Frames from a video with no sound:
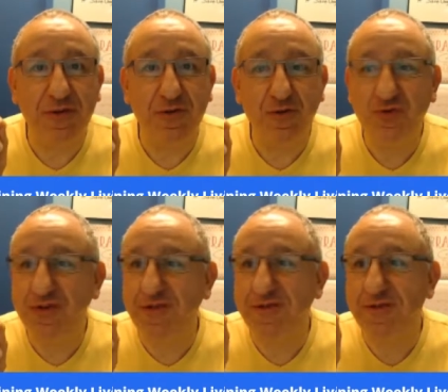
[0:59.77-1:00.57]

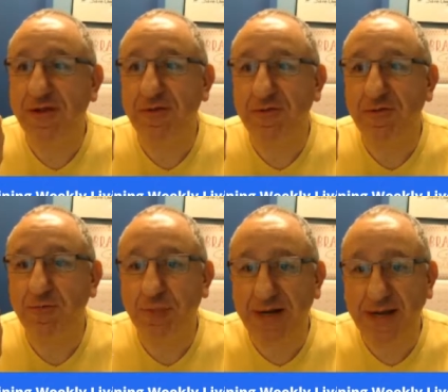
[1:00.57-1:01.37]
uses
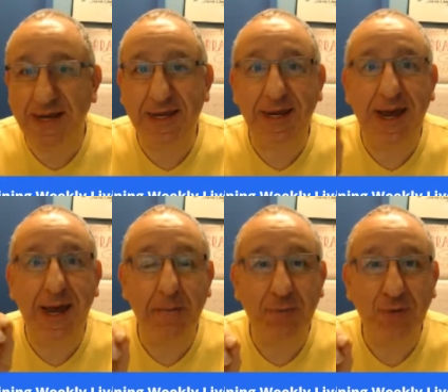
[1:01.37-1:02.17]
play
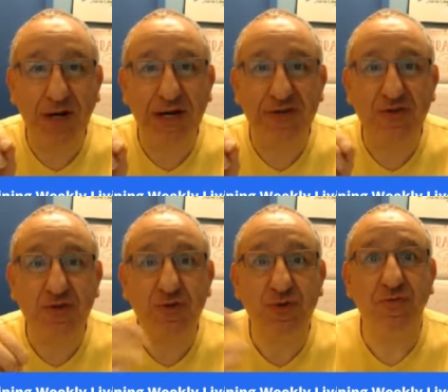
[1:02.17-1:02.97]
and praise
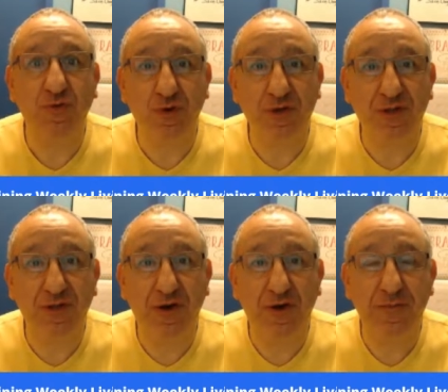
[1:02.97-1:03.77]
to reward the
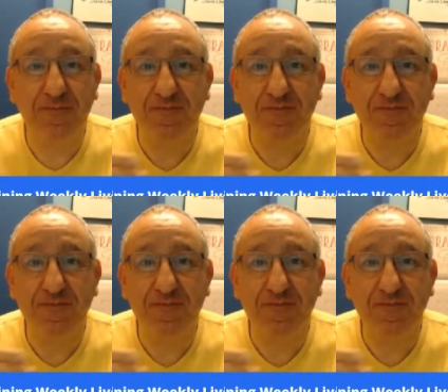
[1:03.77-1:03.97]
dog.